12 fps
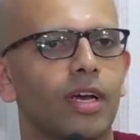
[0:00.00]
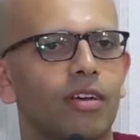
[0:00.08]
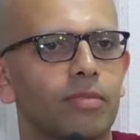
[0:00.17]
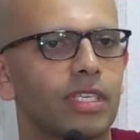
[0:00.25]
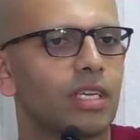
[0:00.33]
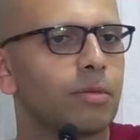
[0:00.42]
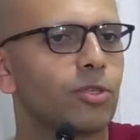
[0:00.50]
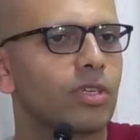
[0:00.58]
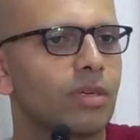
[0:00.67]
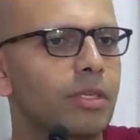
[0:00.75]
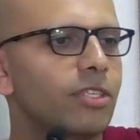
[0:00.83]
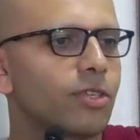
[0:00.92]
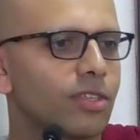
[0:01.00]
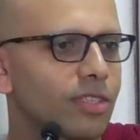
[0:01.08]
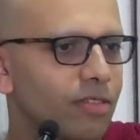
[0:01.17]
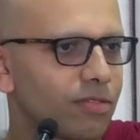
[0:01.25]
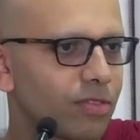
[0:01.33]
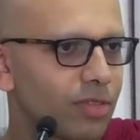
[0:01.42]
have been able to commit
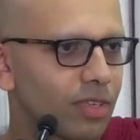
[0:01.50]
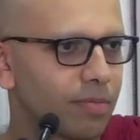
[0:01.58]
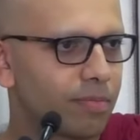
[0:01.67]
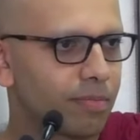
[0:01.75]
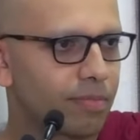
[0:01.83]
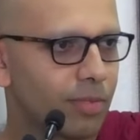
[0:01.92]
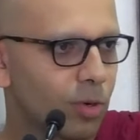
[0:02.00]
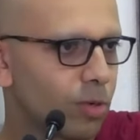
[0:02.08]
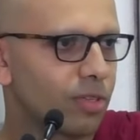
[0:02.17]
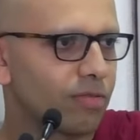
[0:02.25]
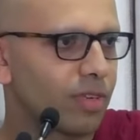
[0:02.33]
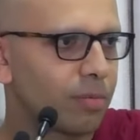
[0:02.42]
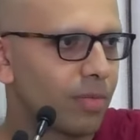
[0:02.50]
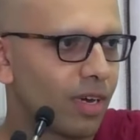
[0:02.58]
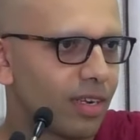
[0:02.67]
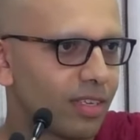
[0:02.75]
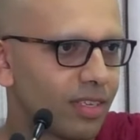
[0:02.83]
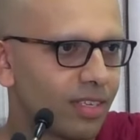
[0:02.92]
yourself to the cause of
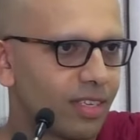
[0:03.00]
Nibbana.